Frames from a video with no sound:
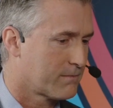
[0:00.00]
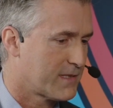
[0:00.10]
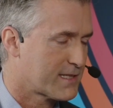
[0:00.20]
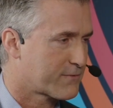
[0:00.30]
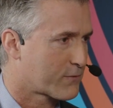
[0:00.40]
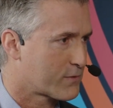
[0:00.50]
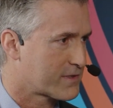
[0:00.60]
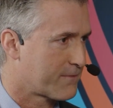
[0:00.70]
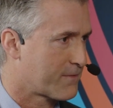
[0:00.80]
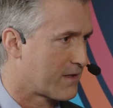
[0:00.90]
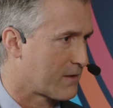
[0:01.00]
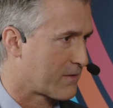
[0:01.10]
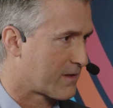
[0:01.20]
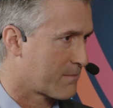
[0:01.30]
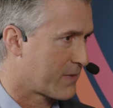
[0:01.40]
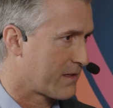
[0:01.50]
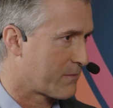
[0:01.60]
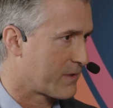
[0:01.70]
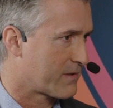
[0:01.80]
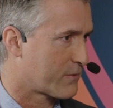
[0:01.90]
this is of course the funding of the company
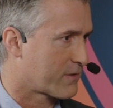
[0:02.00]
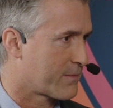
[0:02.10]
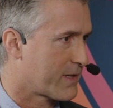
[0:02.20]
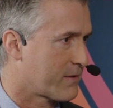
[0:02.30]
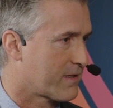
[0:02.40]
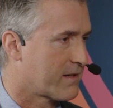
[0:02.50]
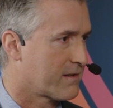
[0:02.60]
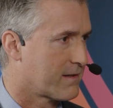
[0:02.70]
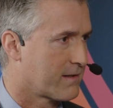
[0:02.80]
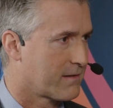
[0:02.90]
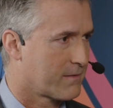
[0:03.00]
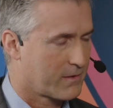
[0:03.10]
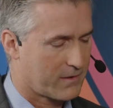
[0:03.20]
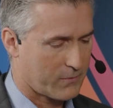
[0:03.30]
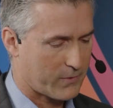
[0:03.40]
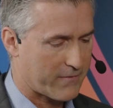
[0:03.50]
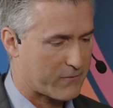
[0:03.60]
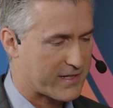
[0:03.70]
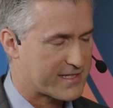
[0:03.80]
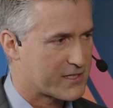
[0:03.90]
that we're talking about, and we have
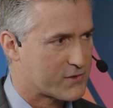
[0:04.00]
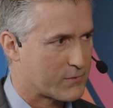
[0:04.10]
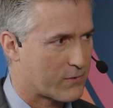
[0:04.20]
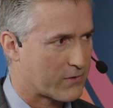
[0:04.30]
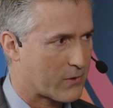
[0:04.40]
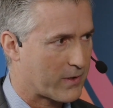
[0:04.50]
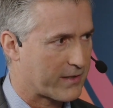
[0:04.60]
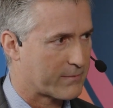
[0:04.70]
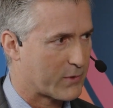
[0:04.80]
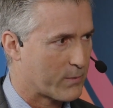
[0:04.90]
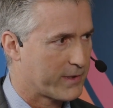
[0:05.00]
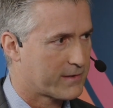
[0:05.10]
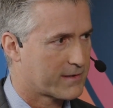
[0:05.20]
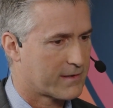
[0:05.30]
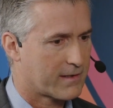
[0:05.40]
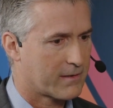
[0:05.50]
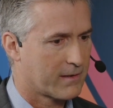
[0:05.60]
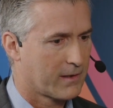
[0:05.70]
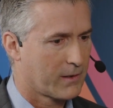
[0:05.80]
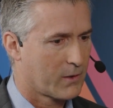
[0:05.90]
a rights issue ongoing at the moment.
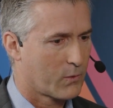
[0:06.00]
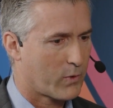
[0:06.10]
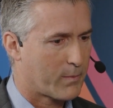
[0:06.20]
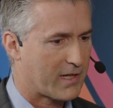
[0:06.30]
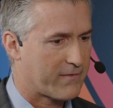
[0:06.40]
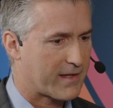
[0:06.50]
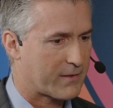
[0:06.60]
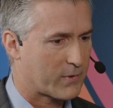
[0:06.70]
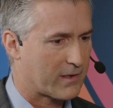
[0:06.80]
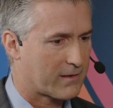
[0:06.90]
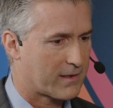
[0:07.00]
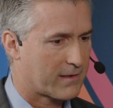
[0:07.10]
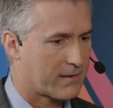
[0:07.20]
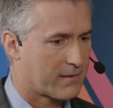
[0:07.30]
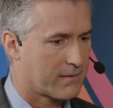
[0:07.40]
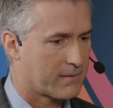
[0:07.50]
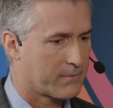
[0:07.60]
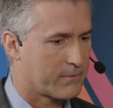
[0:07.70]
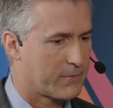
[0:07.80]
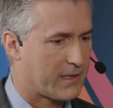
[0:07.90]
We believe that will
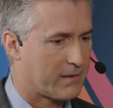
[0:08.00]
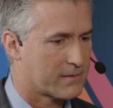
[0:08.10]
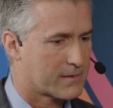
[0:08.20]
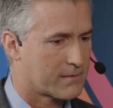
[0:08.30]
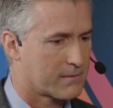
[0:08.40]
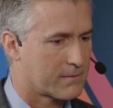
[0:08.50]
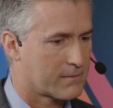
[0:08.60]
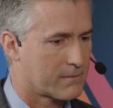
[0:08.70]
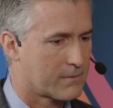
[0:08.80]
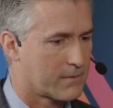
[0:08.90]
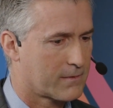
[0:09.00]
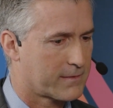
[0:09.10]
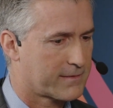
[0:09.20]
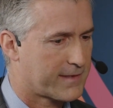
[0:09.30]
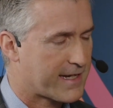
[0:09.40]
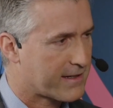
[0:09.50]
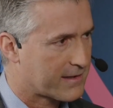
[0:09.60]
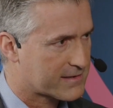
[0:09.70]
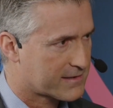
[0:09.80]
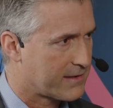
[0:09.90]
be
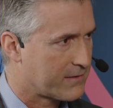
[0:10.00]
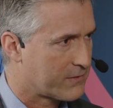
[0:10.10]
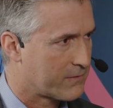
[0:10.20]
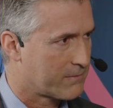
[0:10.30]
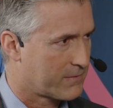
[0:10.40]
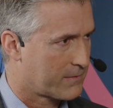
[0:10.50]
taking us into